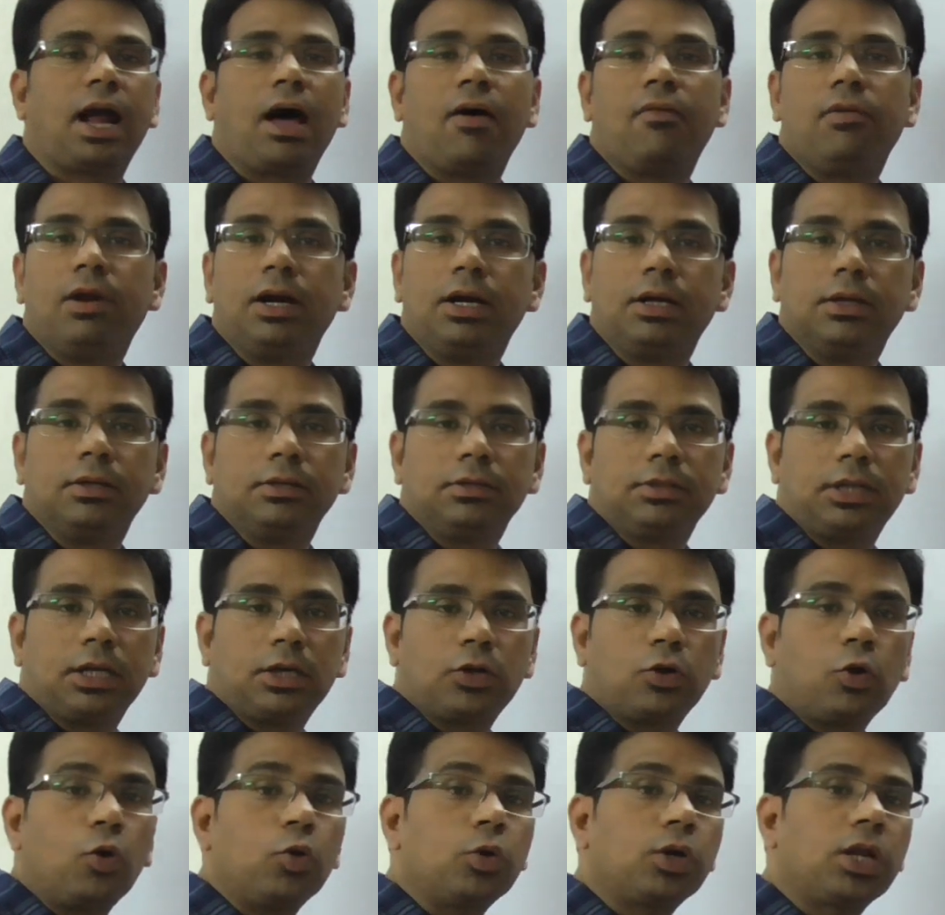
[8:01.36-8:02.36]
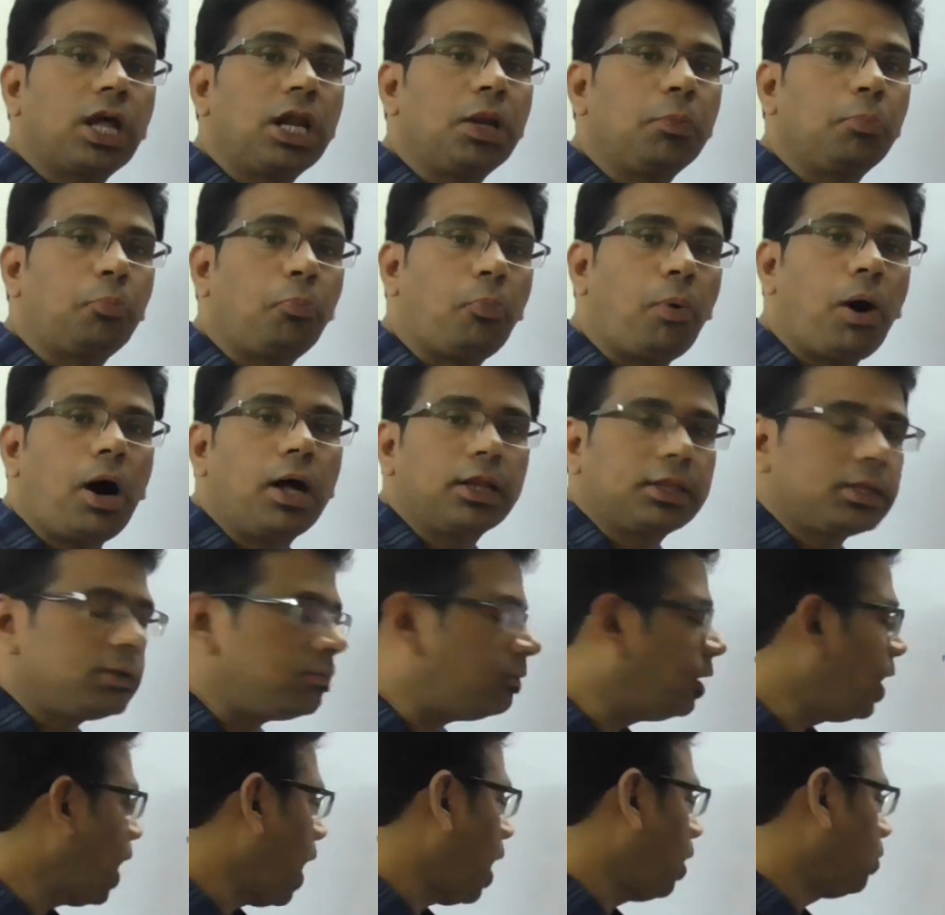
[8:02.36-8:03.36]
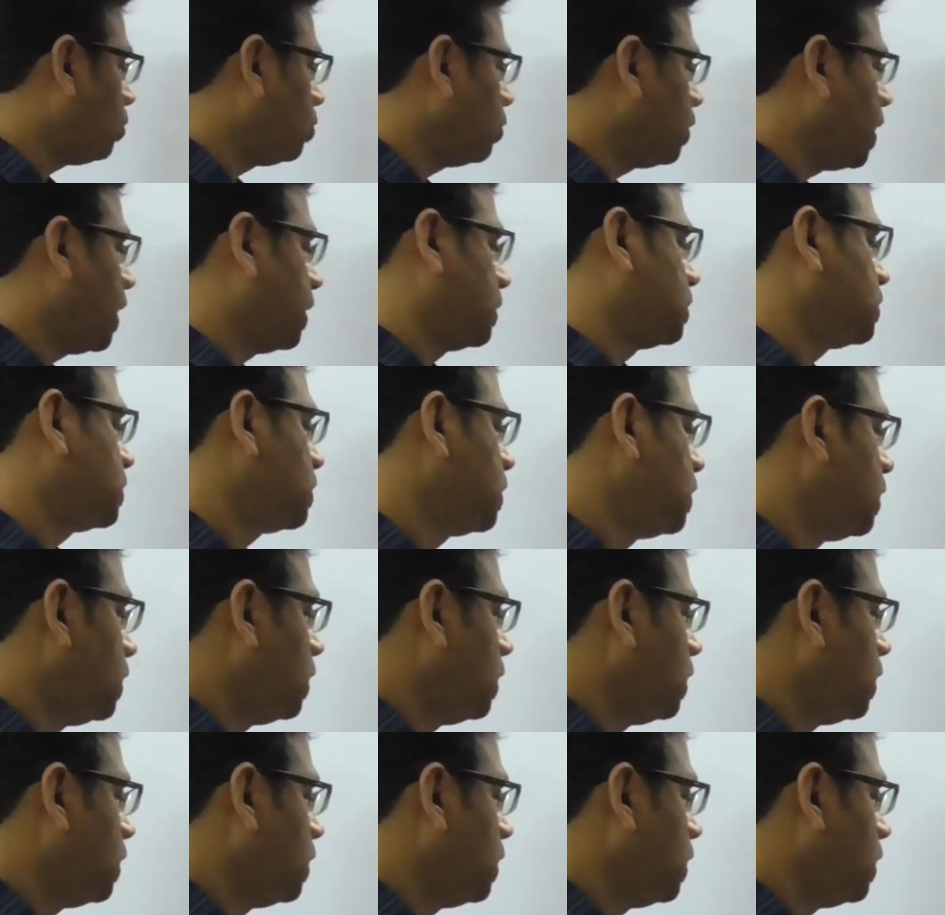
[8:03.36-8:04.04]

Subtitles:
travel, the total path we have to get.